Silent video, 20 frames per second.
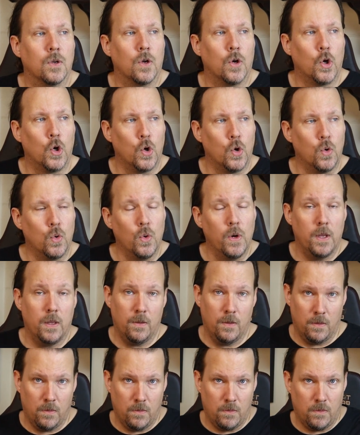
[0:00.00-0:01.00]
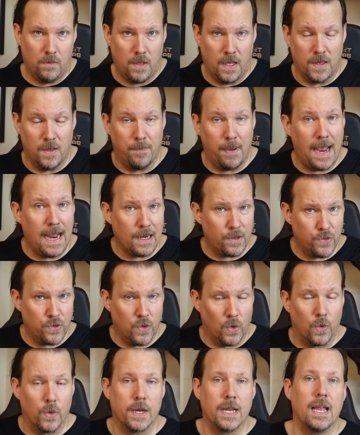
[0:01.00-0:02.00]
who, in the
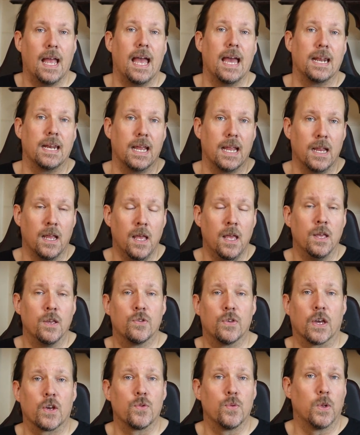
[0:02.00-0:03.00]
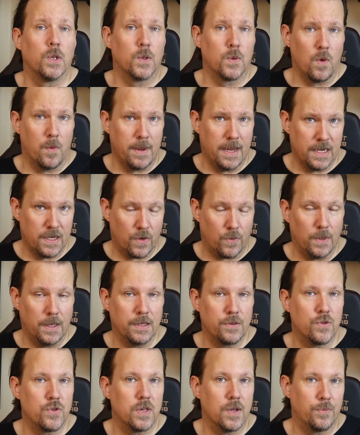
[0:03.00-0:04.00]
backstory, had a sexual or romantic
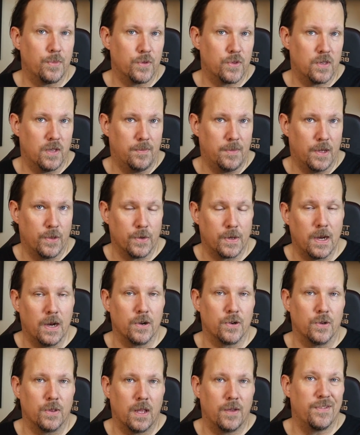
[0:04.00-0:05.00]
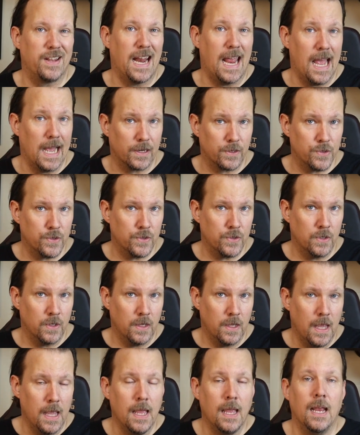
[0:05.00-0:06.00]
relationship with some other character. They have an
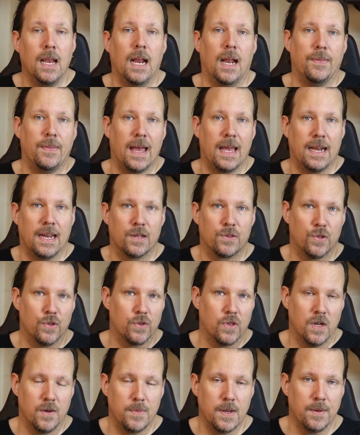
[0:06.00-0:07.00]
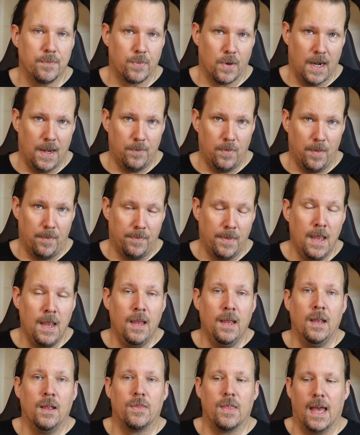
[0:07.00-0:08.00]
ex, and that ex is going to be a problem.
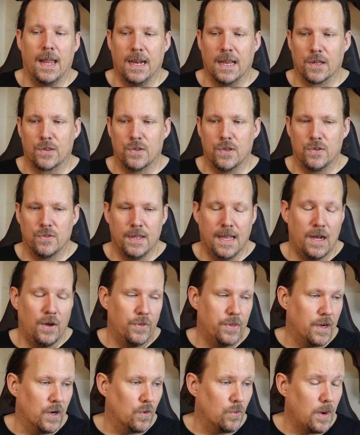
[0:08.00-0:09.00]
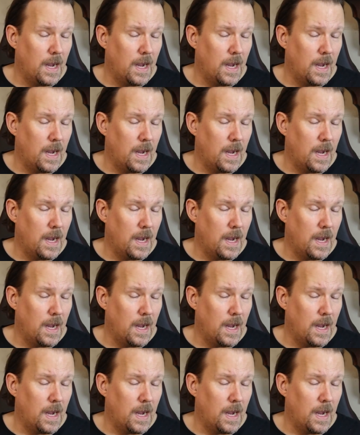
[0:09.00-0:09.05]
That ex is now their